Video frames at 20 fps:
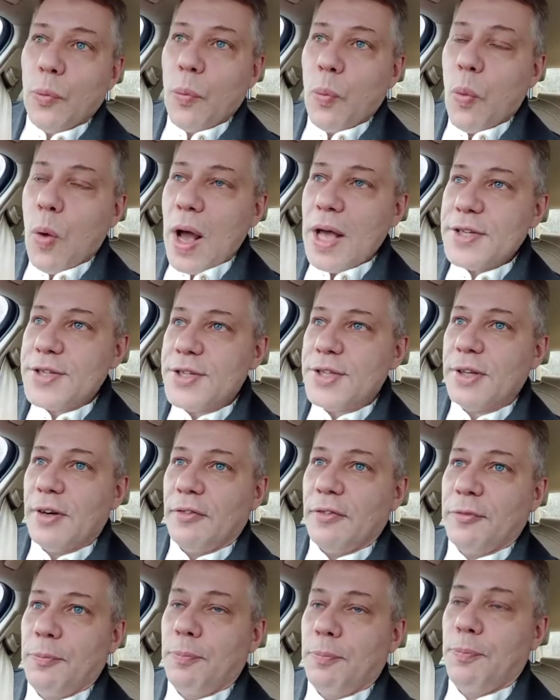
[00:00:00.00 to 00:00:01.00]
west
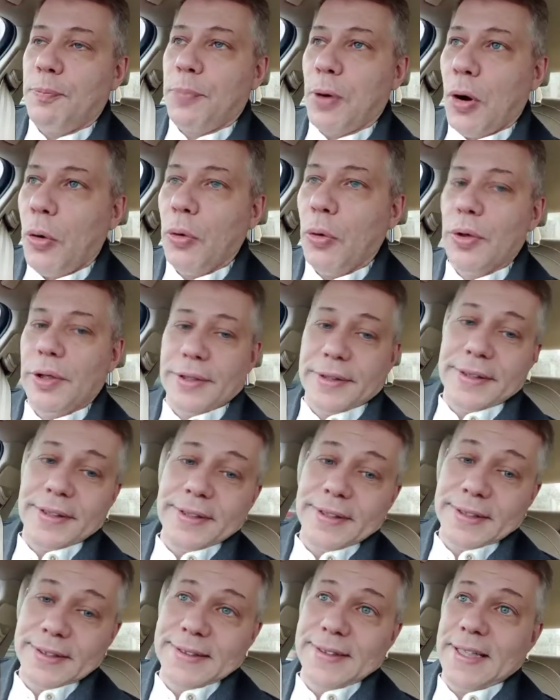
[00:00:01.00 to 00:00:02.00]
of Poland,
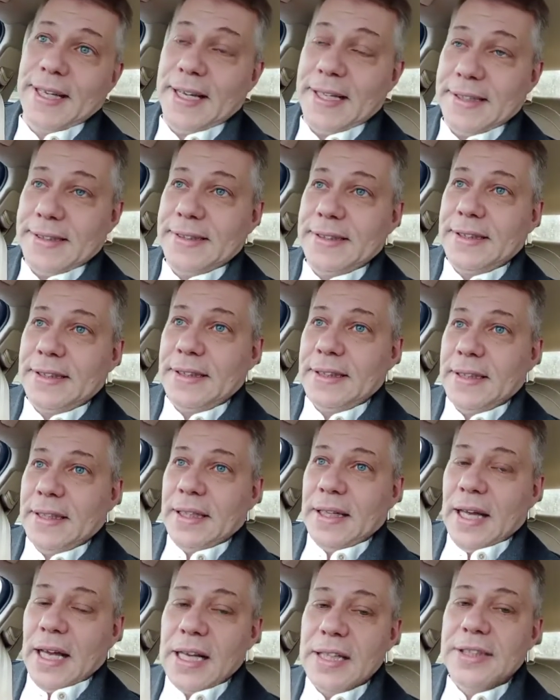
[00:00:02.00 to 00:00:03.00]
in this case,
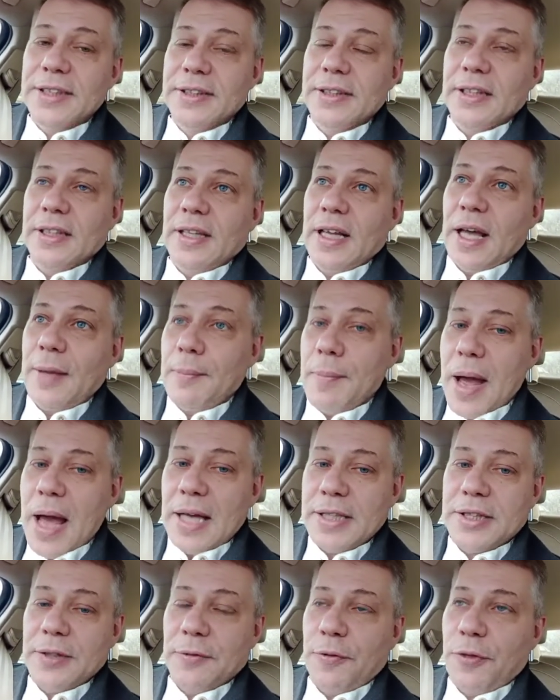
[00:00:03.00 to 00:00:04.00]
isn't a
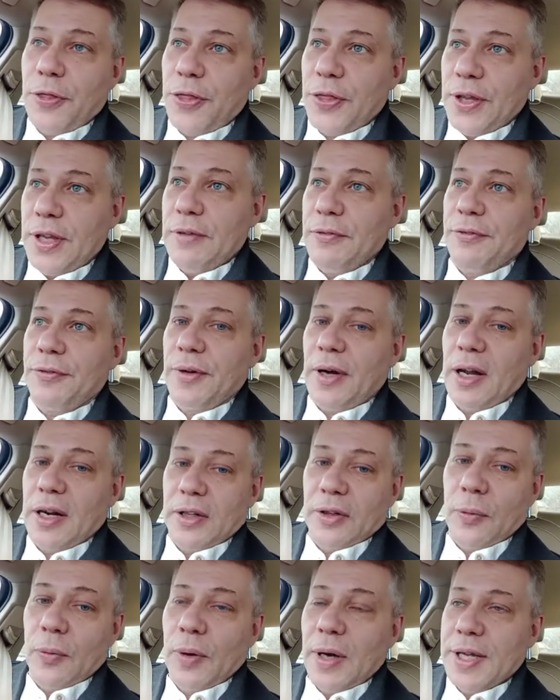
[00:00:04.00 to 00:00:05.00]
massive thief out
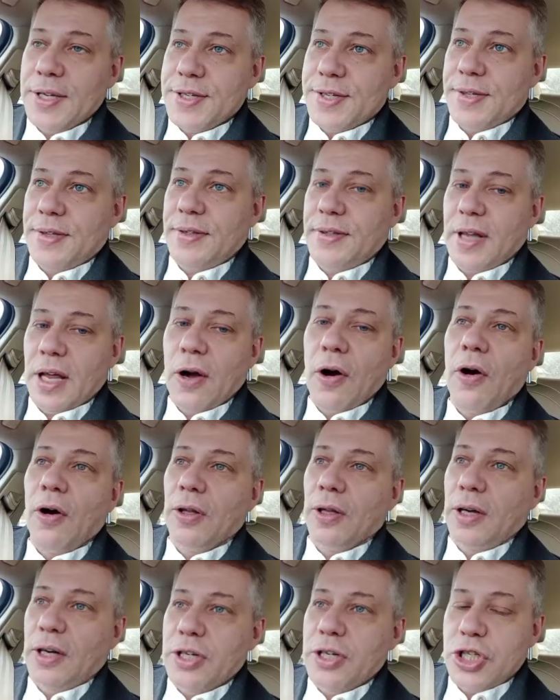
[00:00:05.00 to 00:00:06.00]
of the West? They
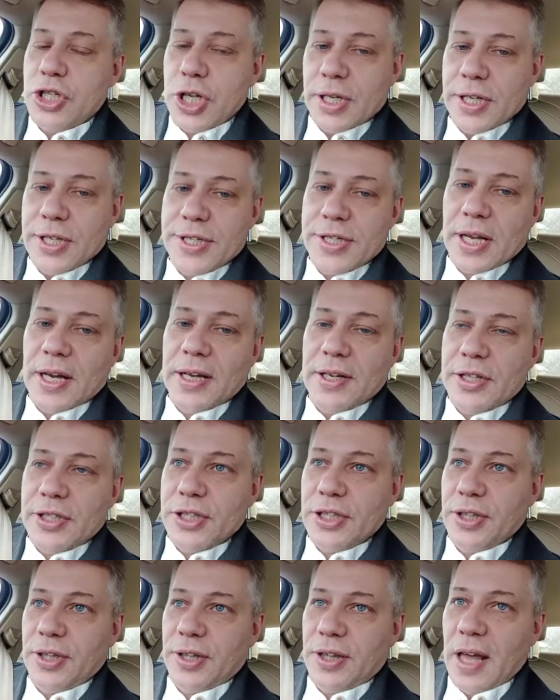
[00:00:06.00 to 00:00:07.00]
all are.
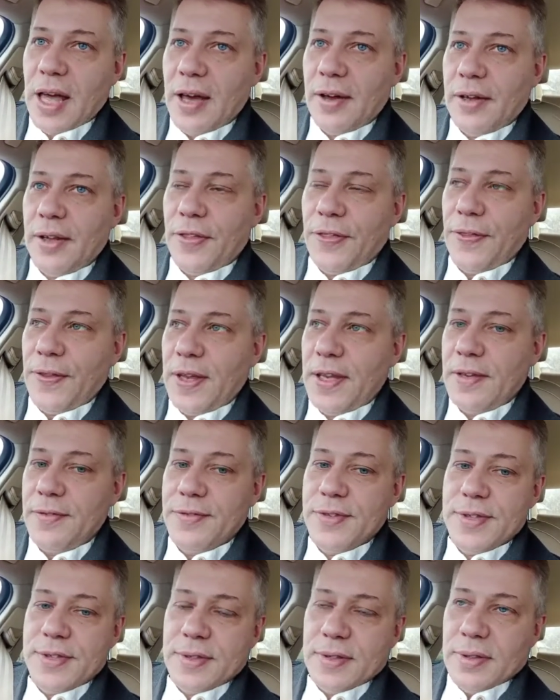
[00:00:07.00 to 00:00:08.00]
Genociders,
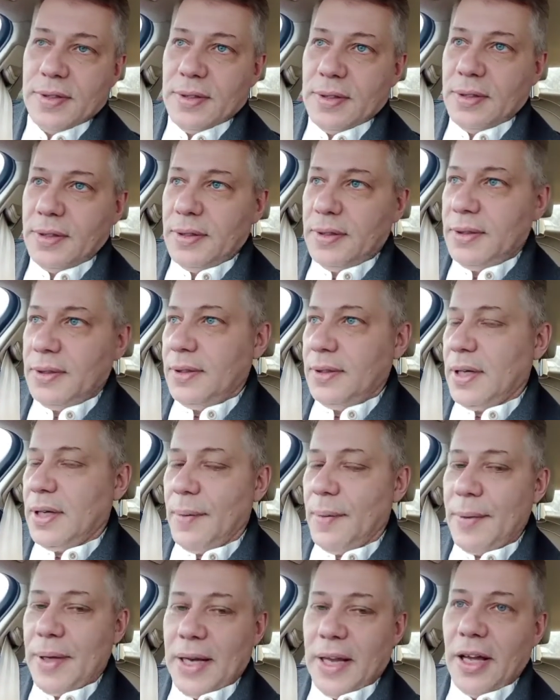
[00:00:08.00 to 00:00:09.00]
thieves.
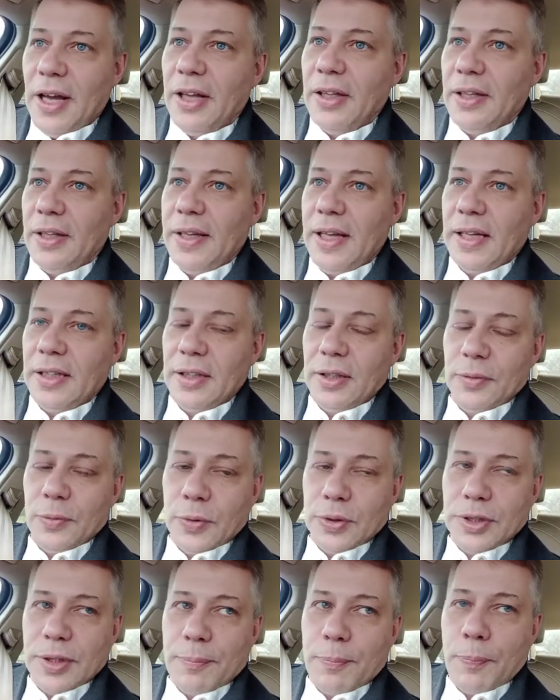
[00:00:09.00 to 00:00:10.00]
I mean, hell, England
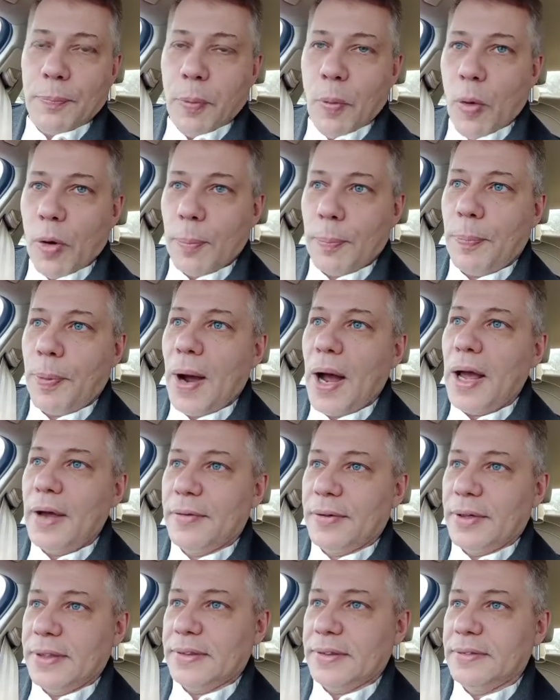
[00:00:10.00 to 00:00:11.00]
was a poor
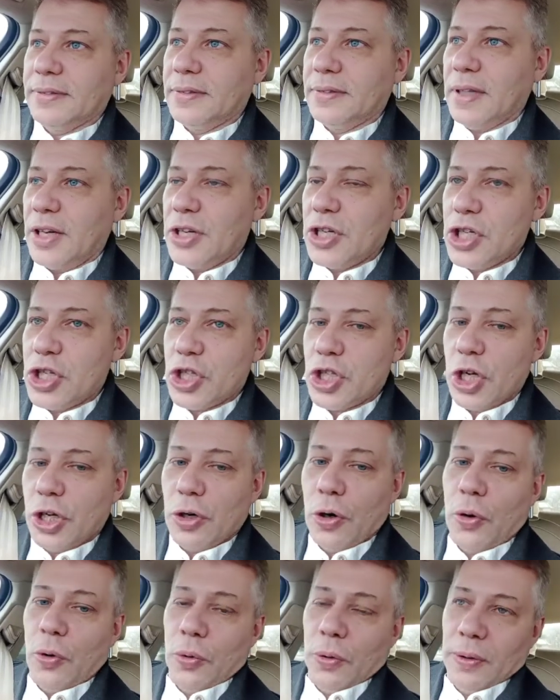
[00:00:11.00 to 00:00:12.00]
pirate
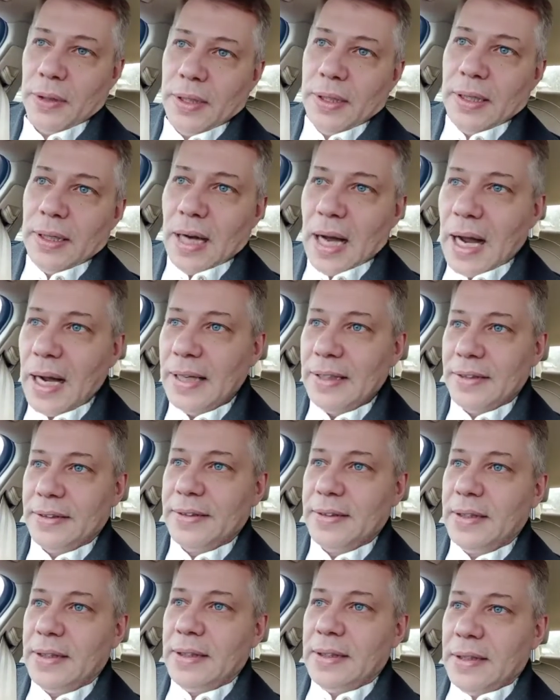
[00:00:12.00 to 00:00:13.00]
shithole
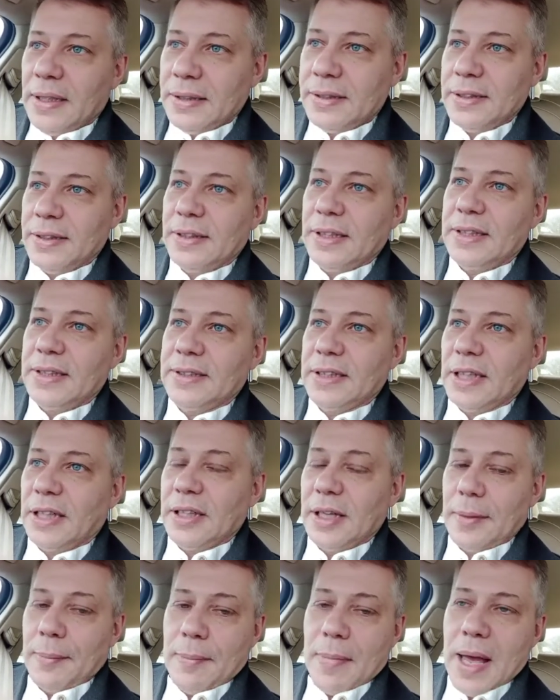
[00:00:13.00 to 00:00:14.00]
island until they
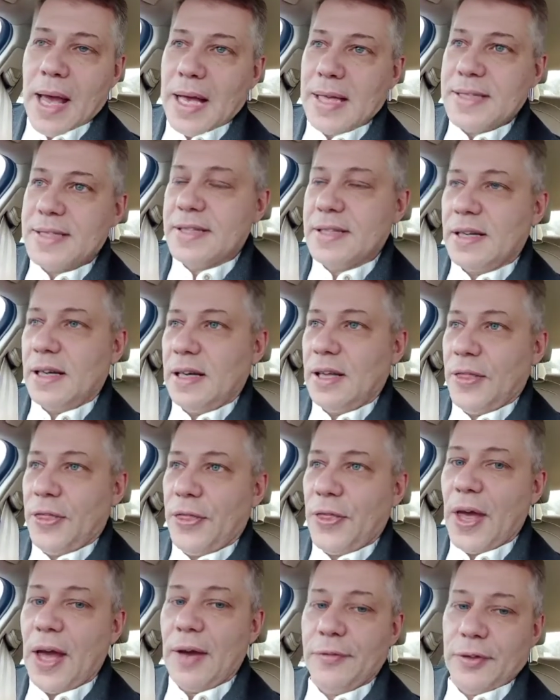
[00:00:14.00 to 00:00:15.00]
started mass
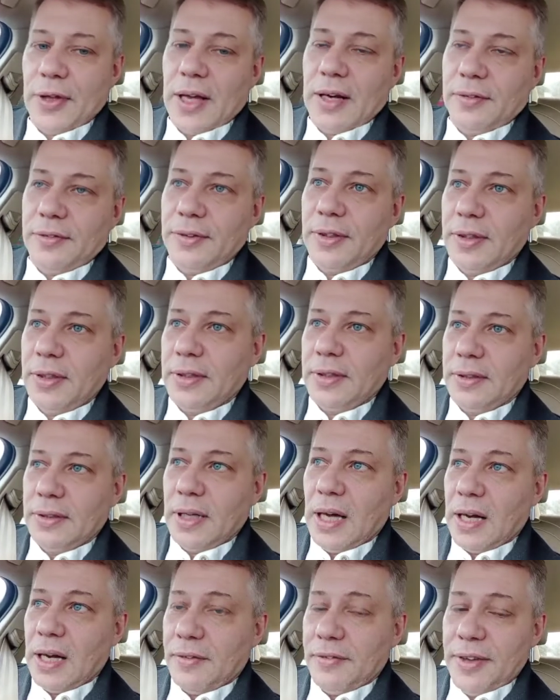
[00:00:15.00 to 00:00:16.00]
theft out
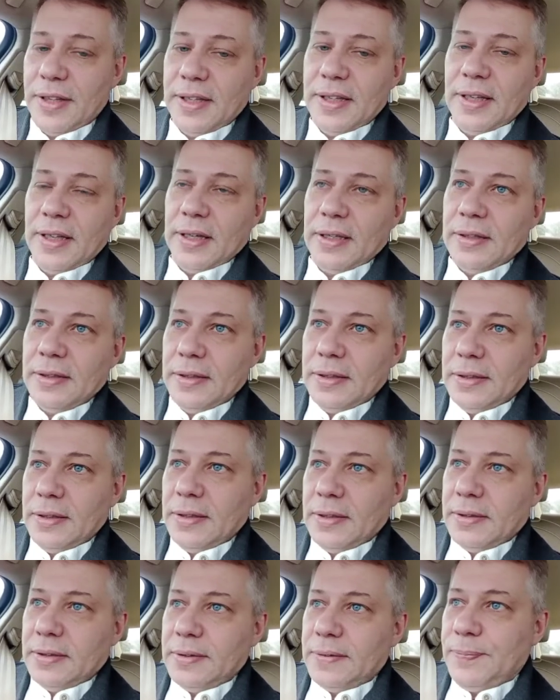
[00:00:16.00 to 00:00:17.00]
of India.
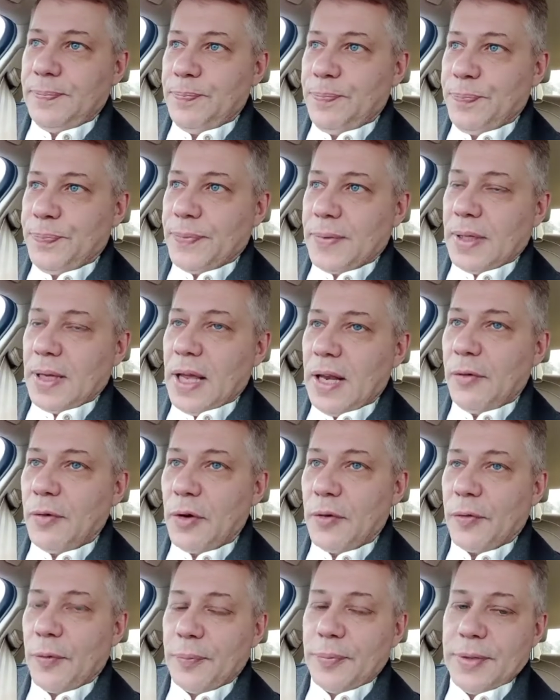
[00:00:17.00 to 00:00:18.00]

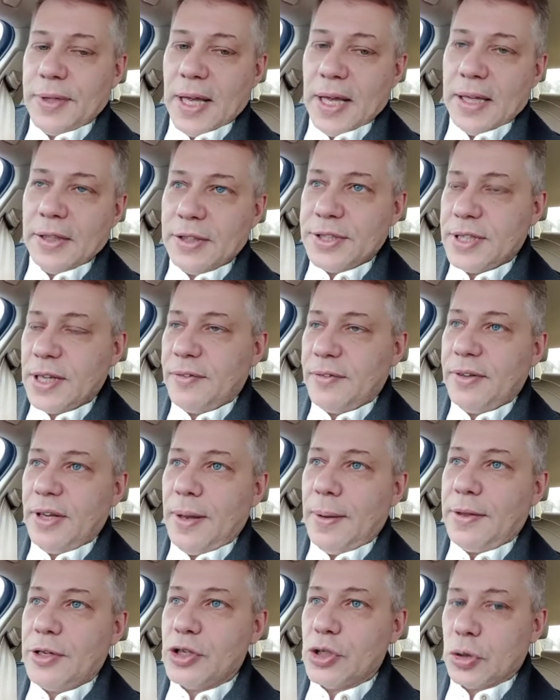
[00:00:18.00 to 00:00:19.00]
Anywhere from 10 to
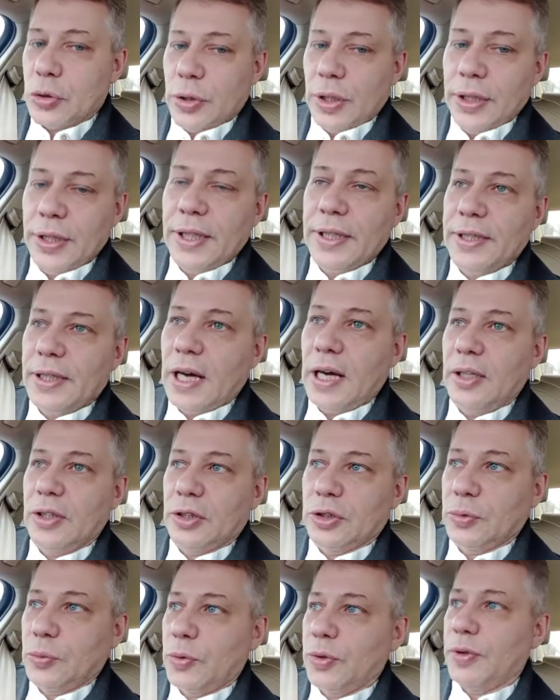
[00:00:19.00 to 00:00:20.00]
70 trillion
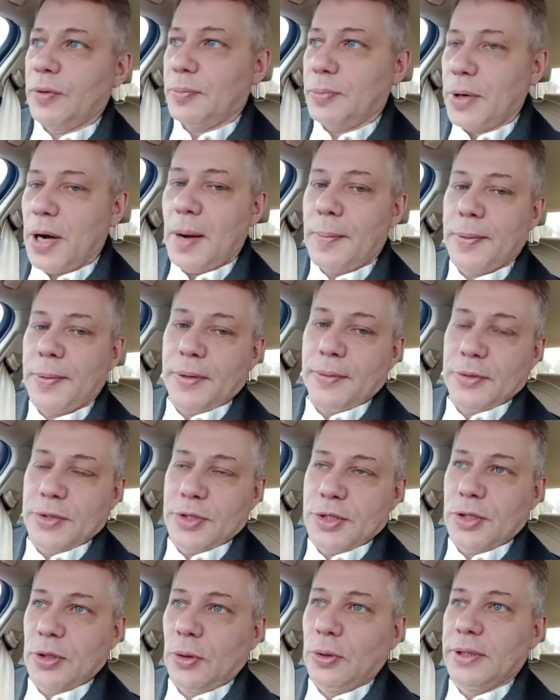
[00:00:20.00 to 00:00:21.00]
dollars worth of property was
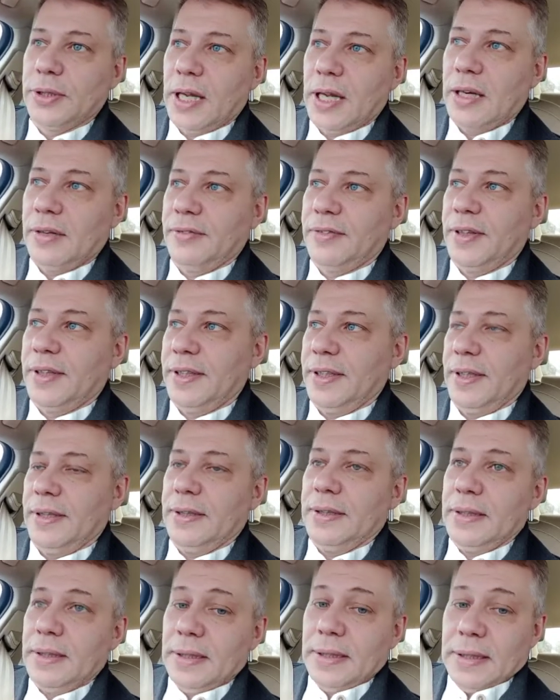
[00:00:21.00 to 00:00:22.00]
stolen out of India.
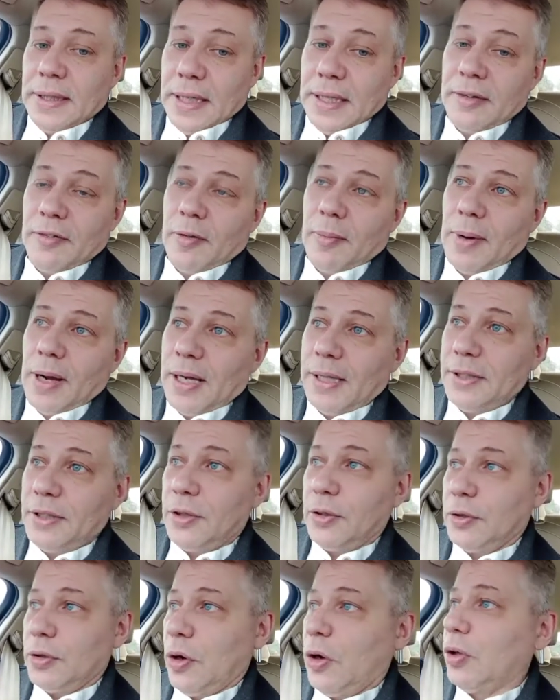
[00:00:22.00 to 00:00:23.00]
And never mind,
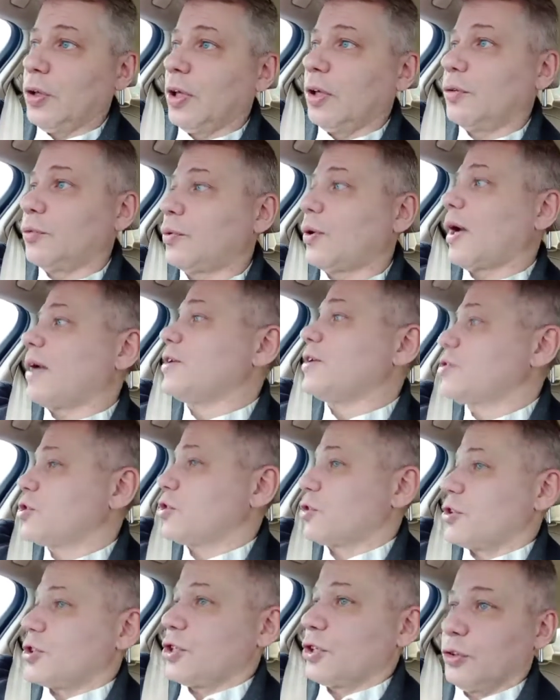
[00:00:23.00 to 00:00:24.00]
all the rice
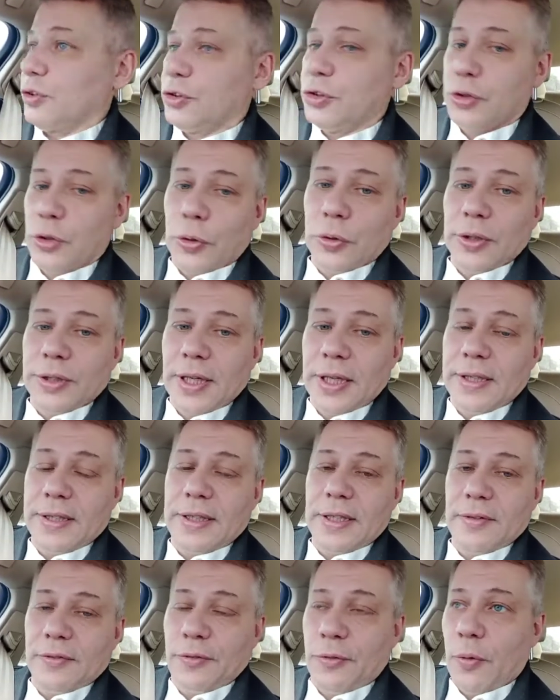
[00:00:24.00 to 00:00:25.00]
Churchill stole in
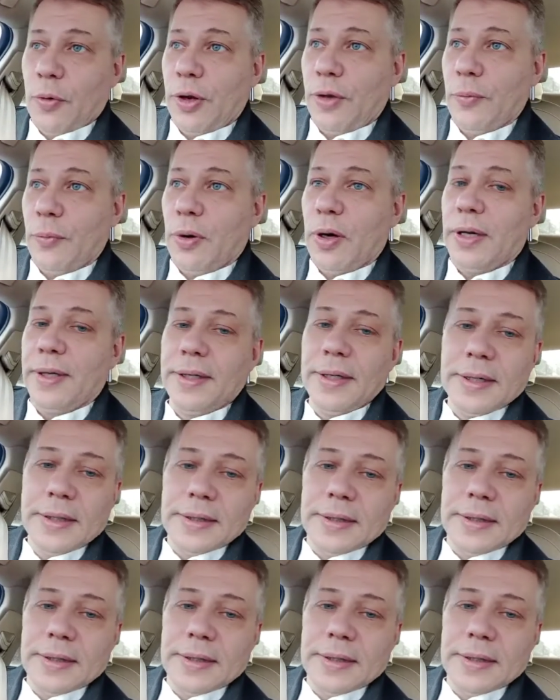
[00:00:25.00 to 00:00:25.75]
1941